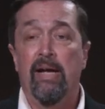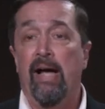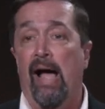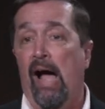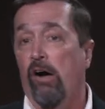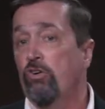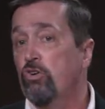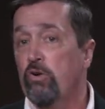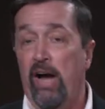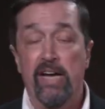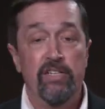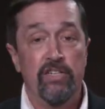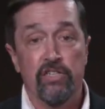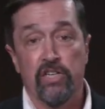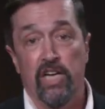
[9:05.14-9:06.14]
how
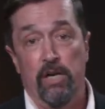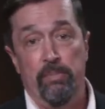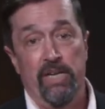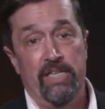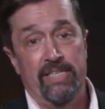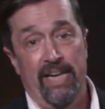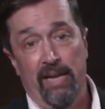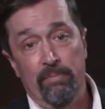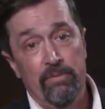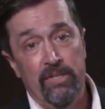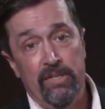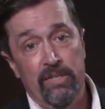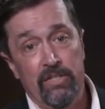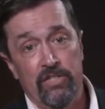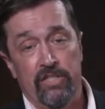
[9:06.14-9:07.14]
Christ is going to be
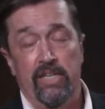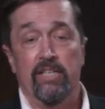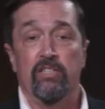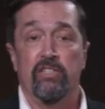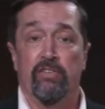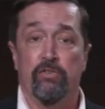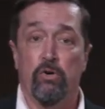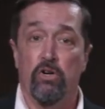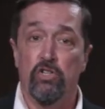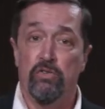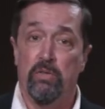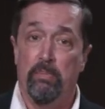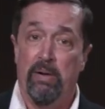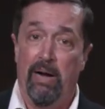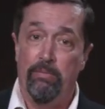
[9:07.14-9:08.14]
tempted, since, of course,
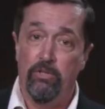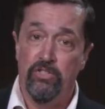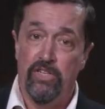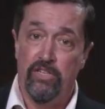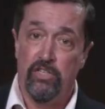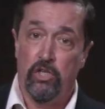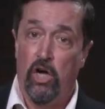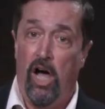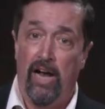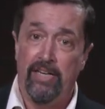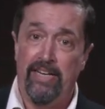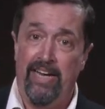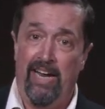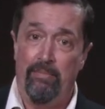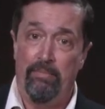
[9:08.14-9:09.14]
the Bible says
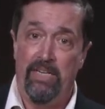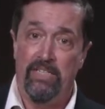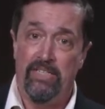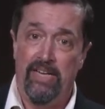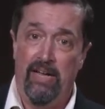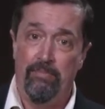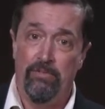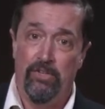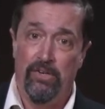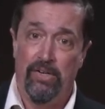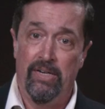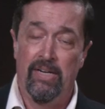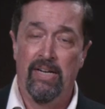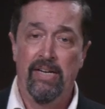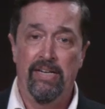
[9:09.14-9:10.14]
God can't be tempted,